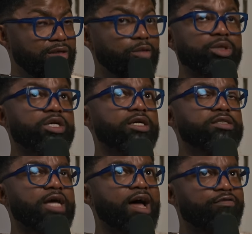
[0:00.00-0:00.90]

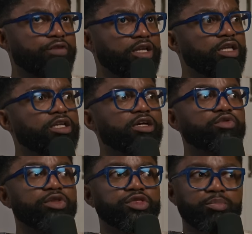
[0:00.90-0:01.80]
because I fell in
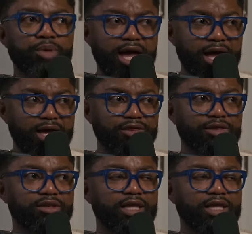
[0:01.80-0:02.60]
love with the path